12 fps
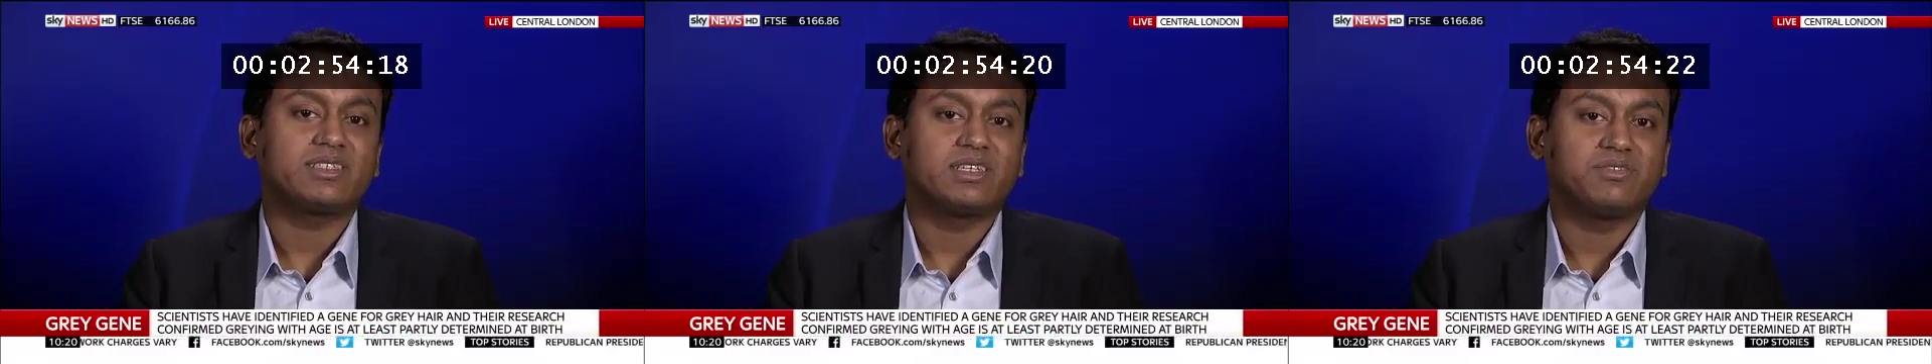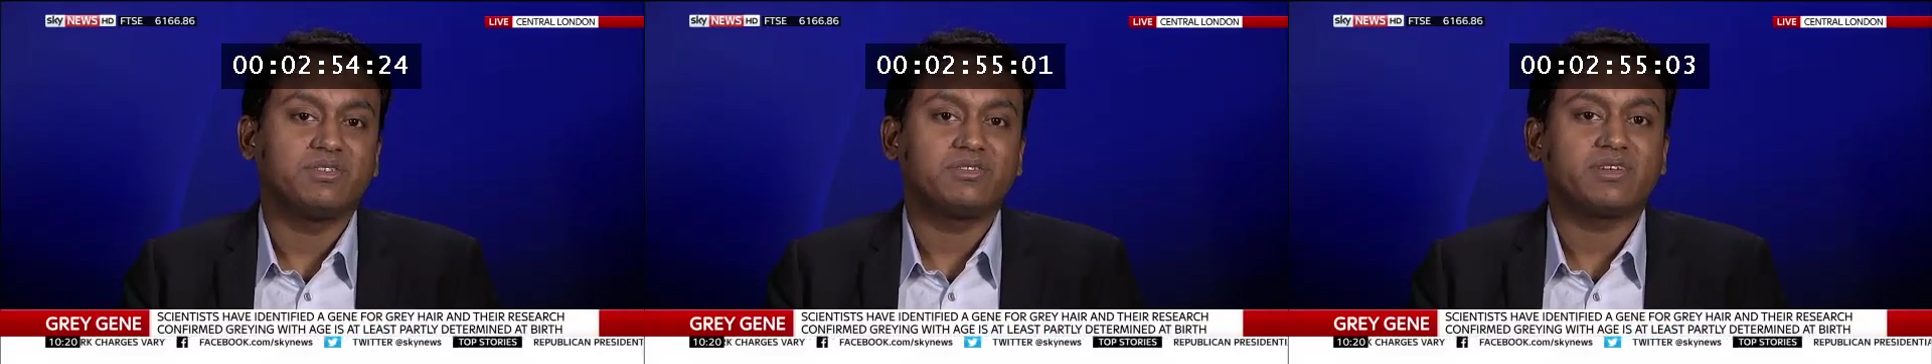and
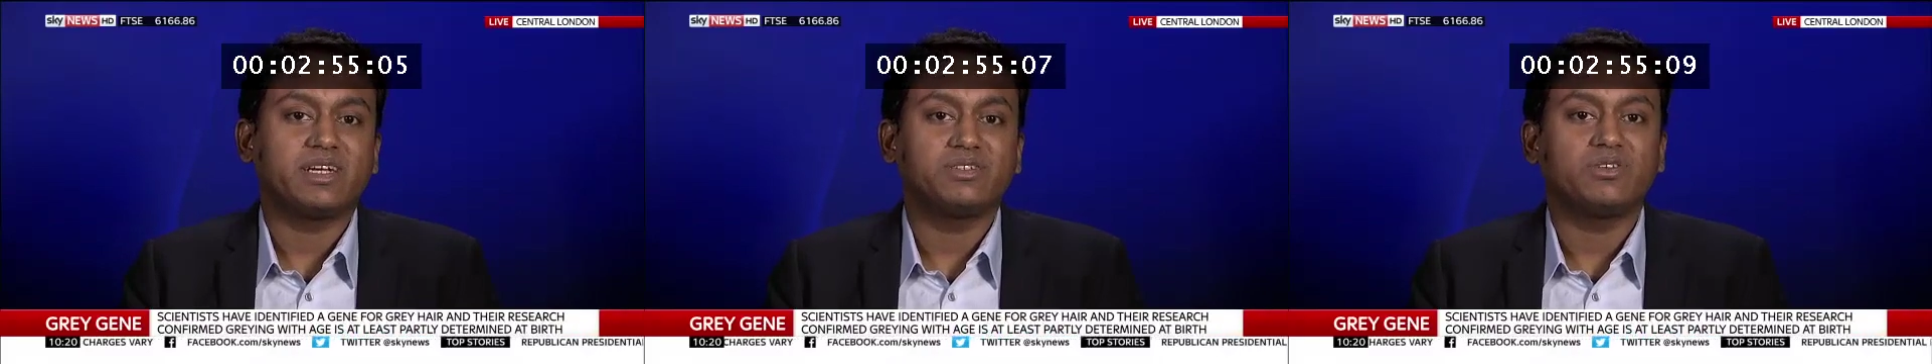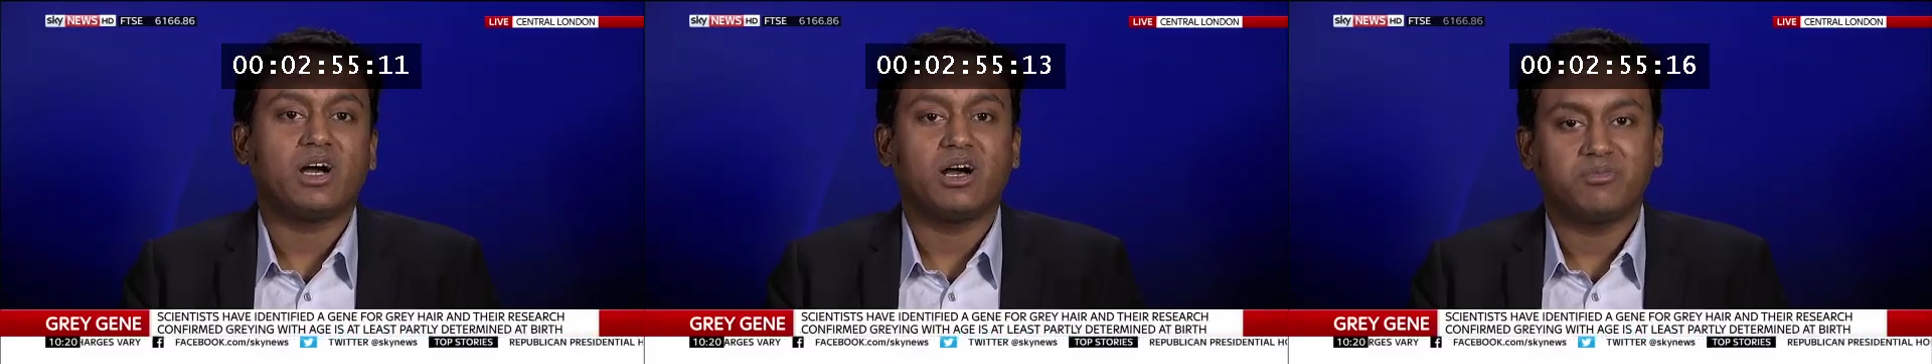if you try
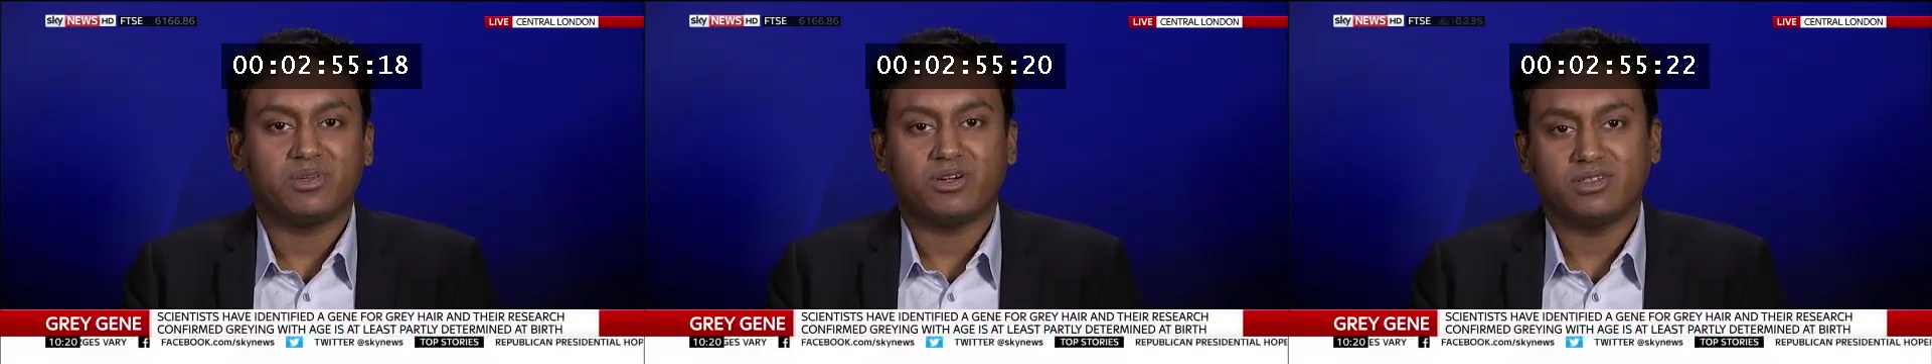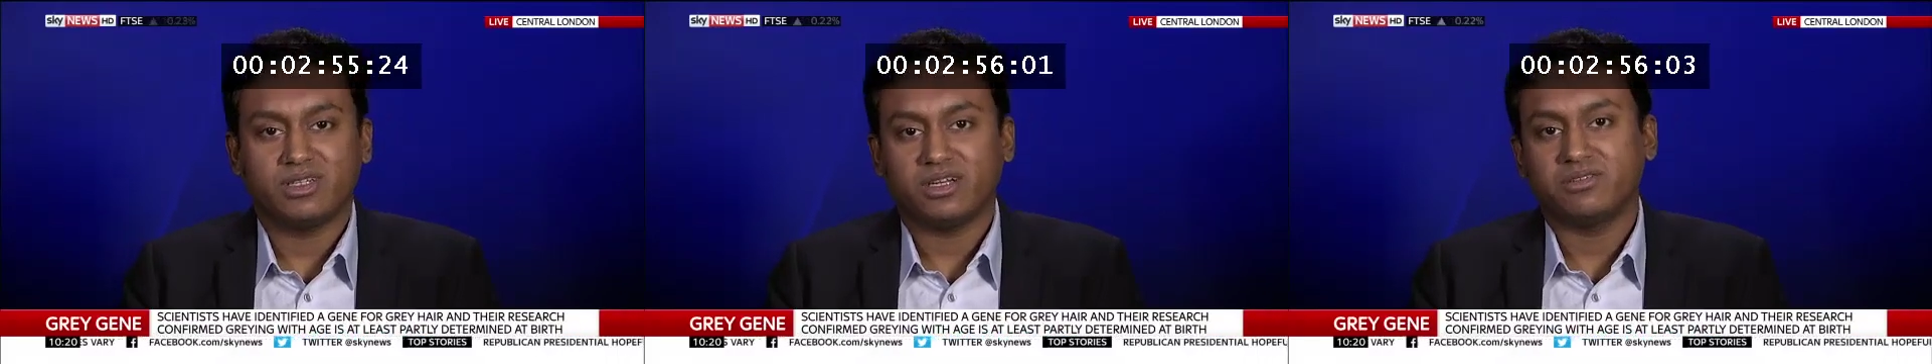to up
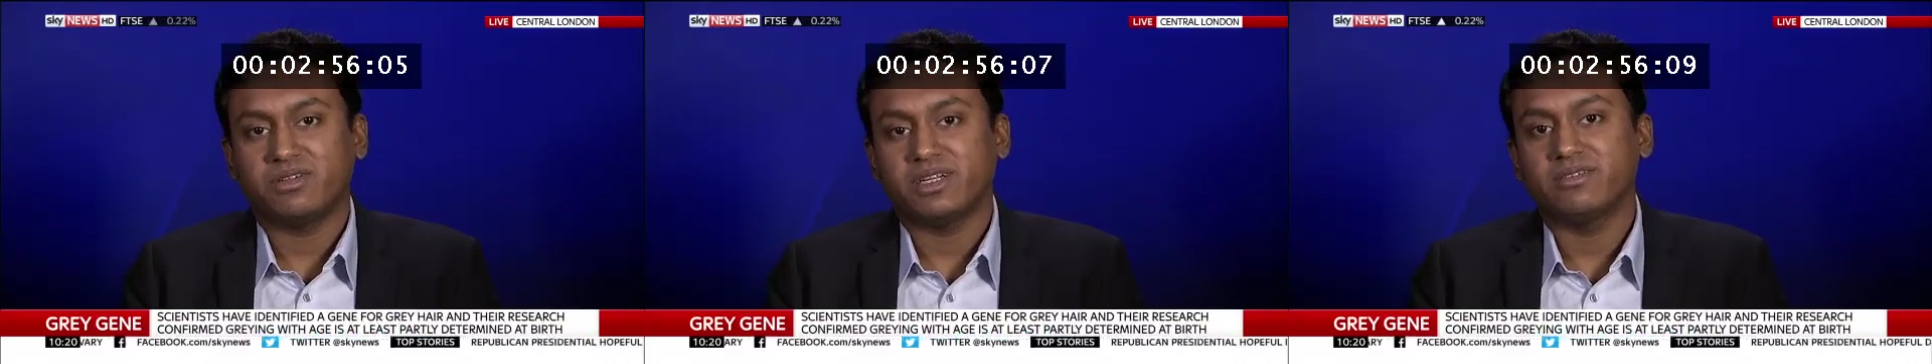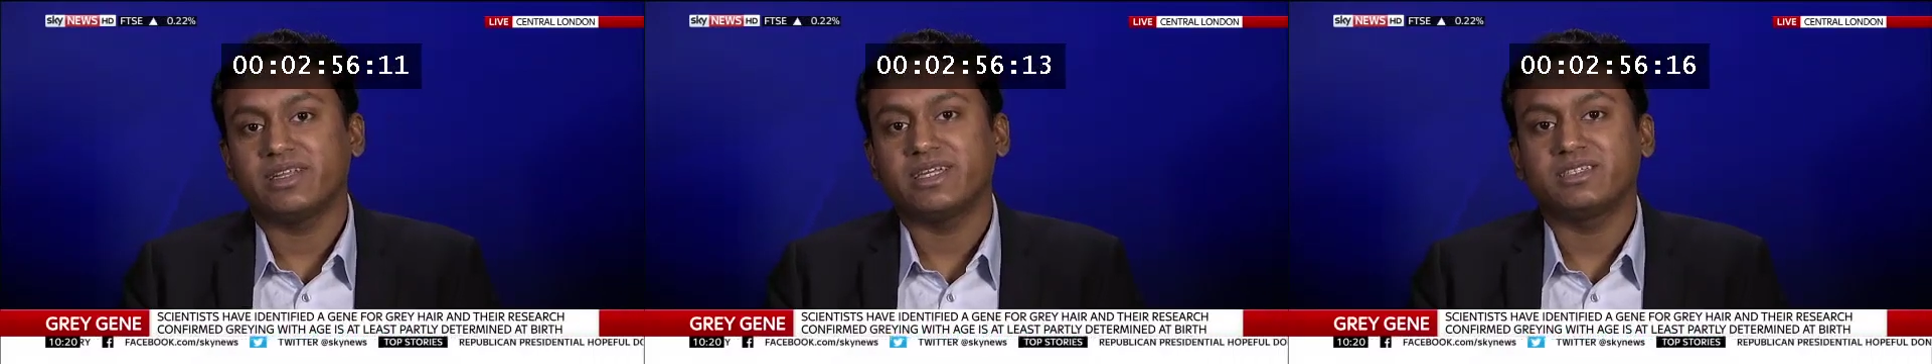or
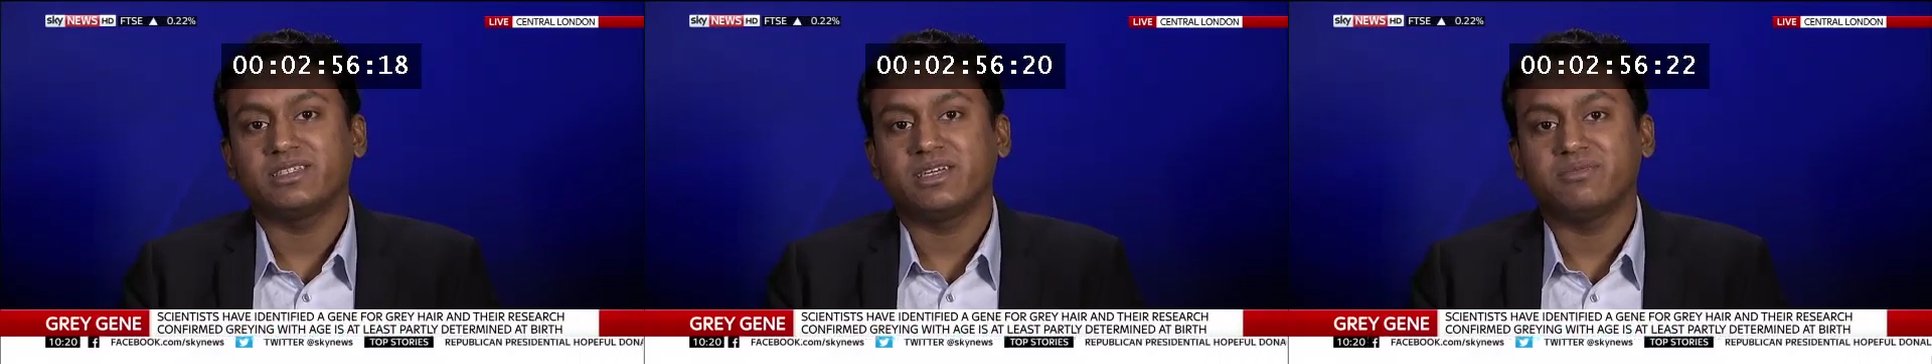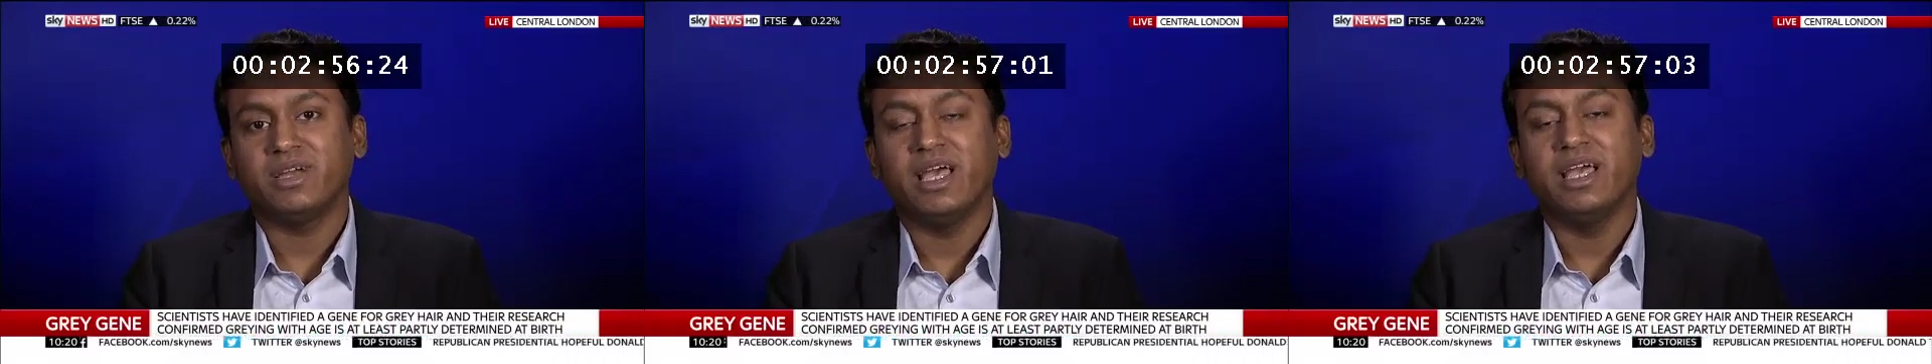downregulate
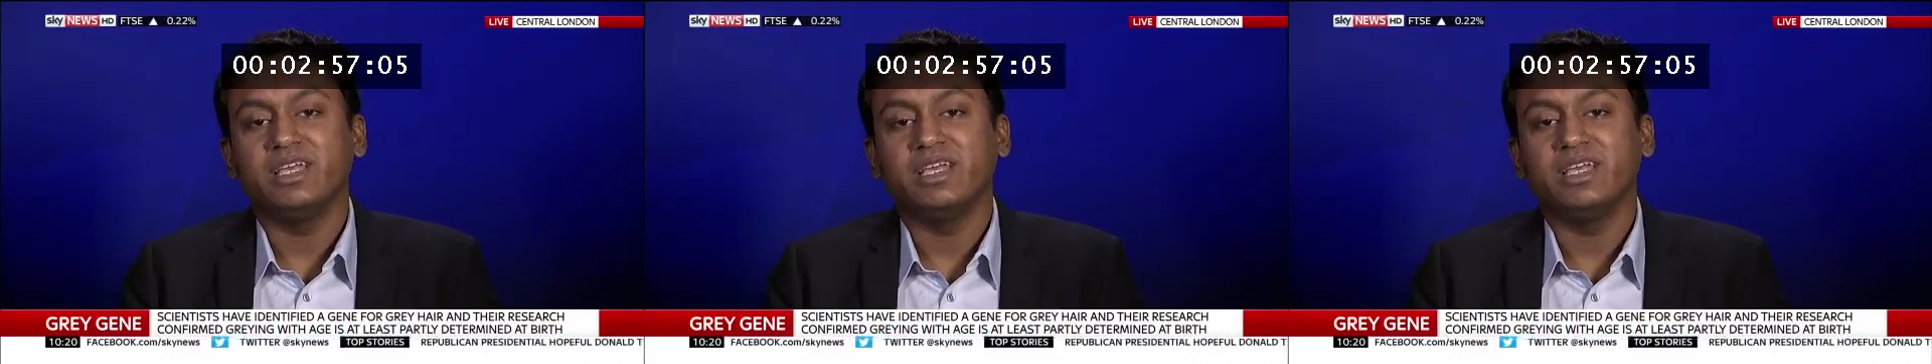them,